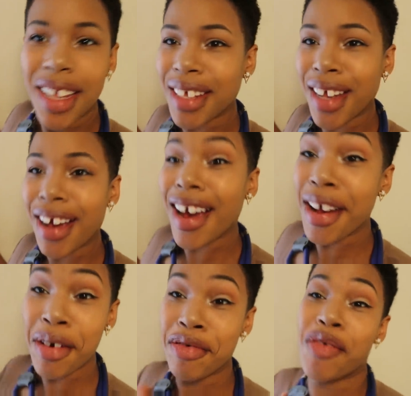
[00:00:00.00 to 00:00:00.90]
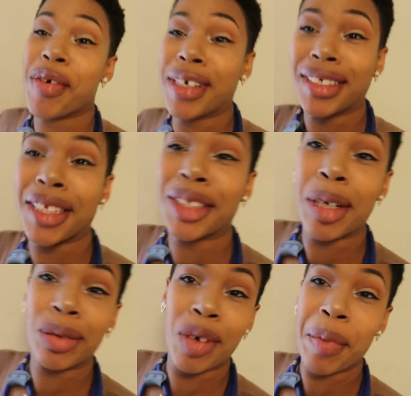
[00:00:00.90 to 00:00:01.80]
Yeah, I don't even wear a
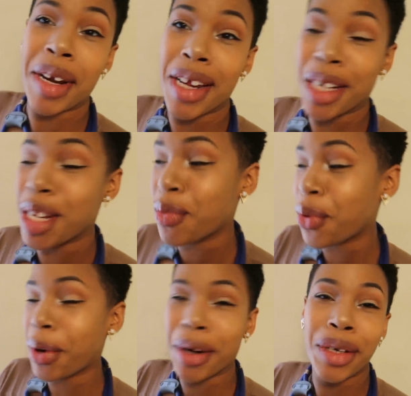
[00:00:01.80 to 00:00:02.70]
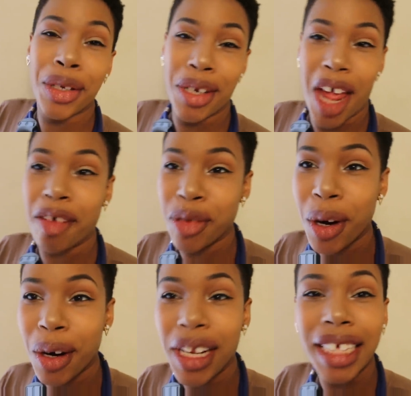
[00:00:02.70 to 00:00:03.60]
stethoscope around my neck anymore. Have you
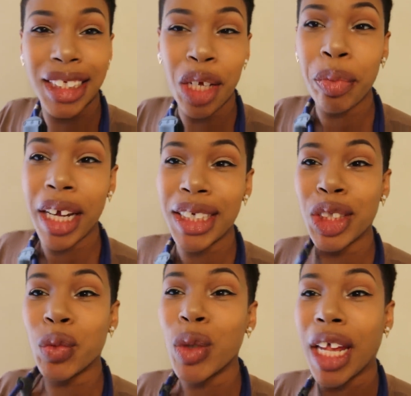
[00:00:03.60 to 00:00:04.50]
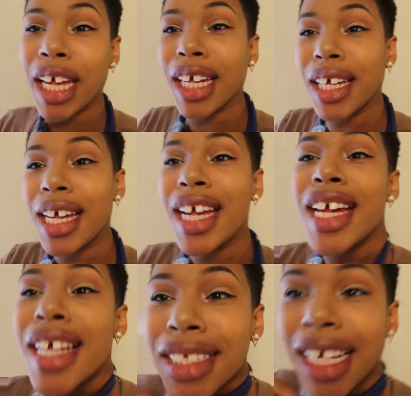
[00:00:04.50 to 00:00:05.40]
heard like some patients will like
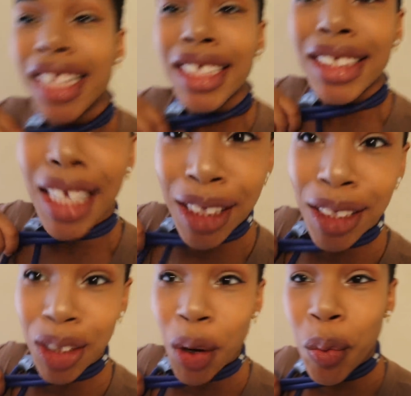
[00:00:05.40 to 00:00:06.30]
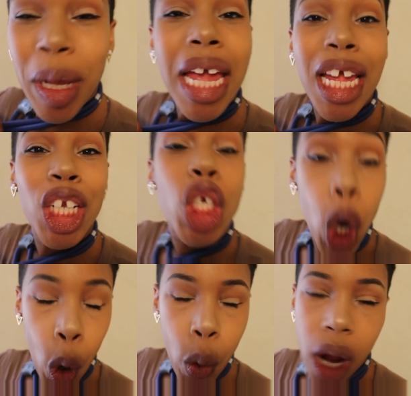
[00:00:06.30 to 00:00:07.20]
take the stethoscope and
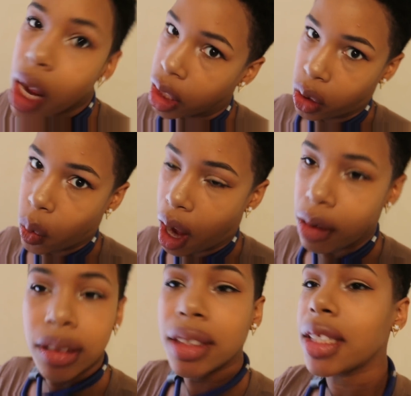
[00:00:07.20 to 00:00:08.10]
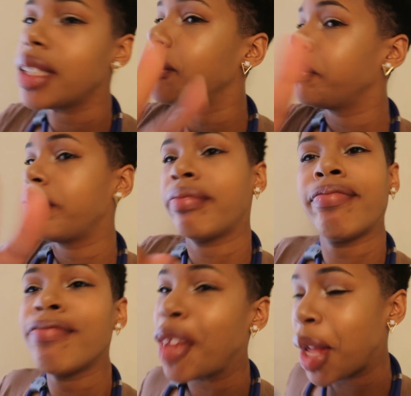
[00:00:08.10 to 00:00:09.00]
choke you out? See,
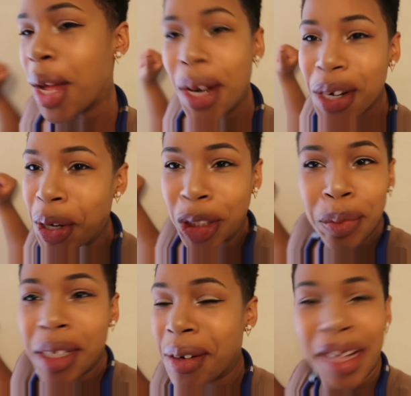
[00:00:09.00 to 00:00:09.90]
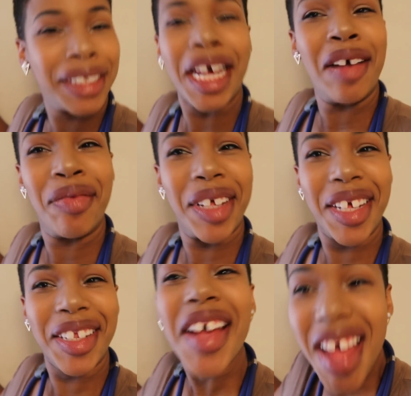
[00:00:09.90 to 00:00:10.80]
Nurse B don't have time for that.